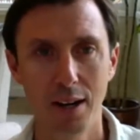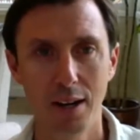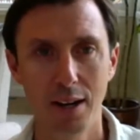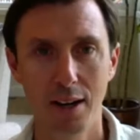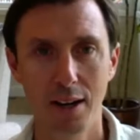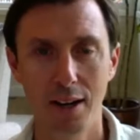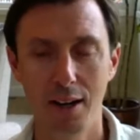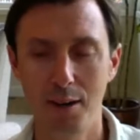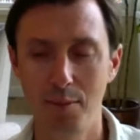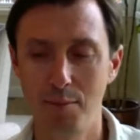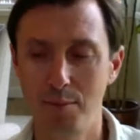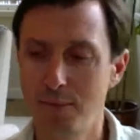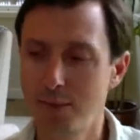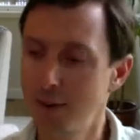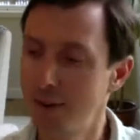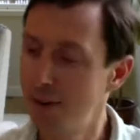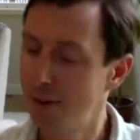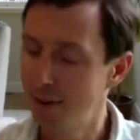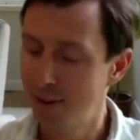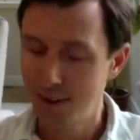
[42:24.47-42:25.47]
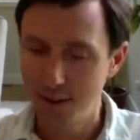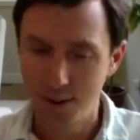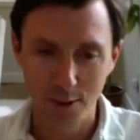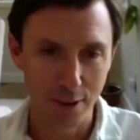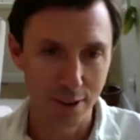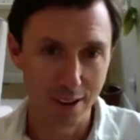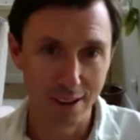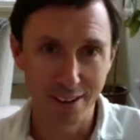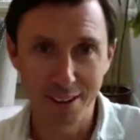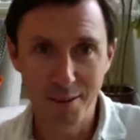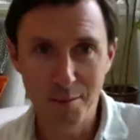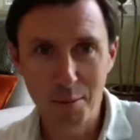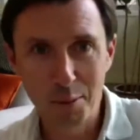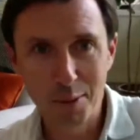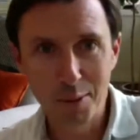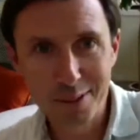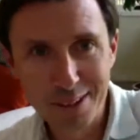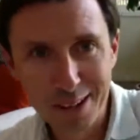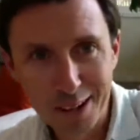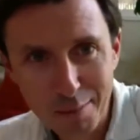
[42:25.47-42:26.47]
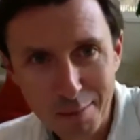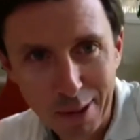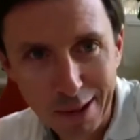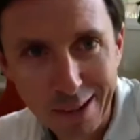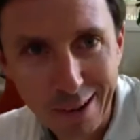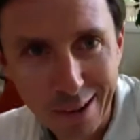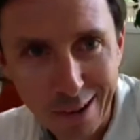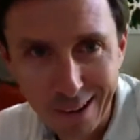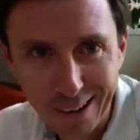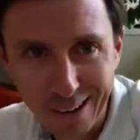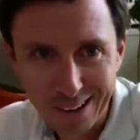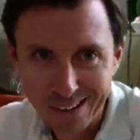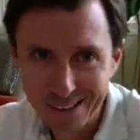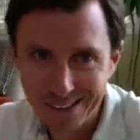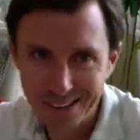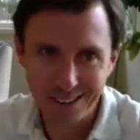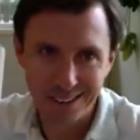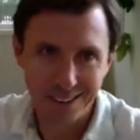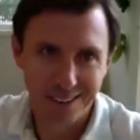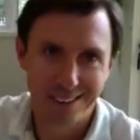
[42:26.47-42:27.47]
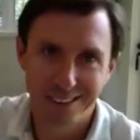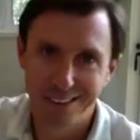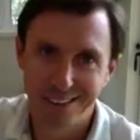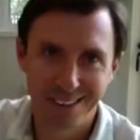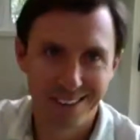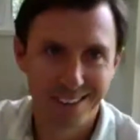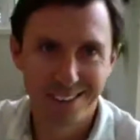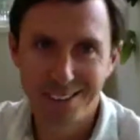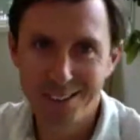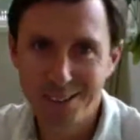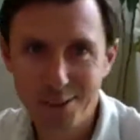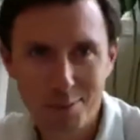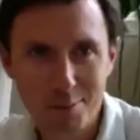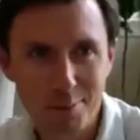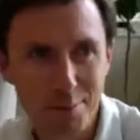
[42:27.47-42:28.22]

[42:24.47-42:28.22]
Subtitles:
Hold on, give me 1 second. My dog is going to just